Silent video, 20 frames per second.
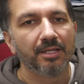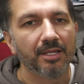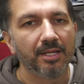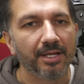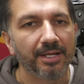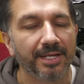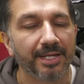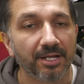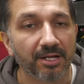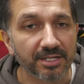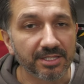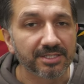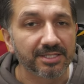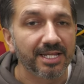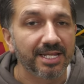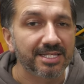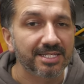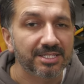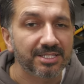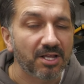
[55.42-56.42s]
Okay guys, so
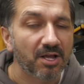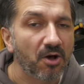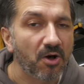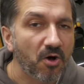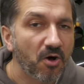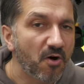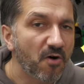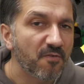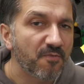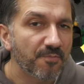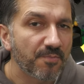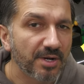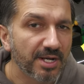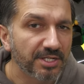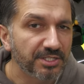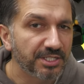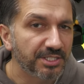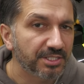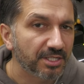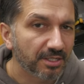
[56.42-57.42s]
let's start off by
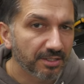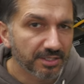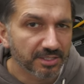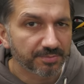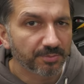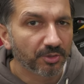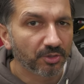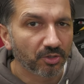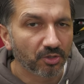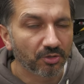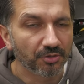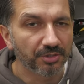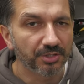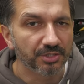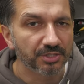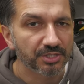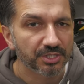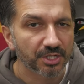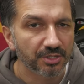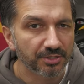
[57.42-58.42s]
actually turning this model on
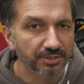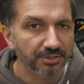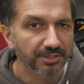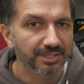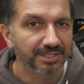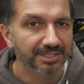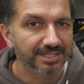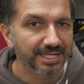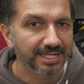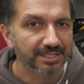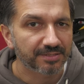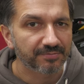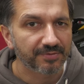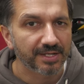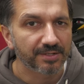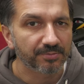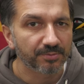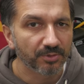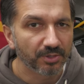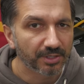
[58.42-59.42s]
and showing you the exact
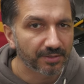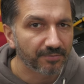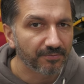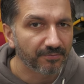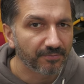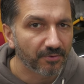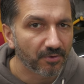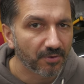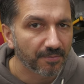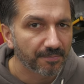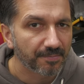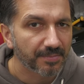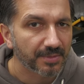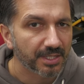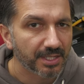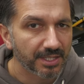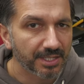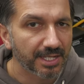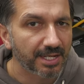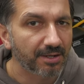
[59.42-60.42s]
effect we're looking for
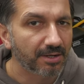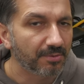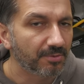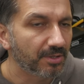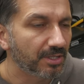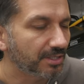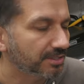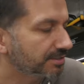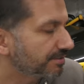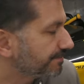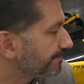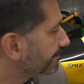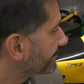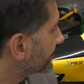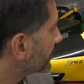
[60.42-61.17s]
and how it works.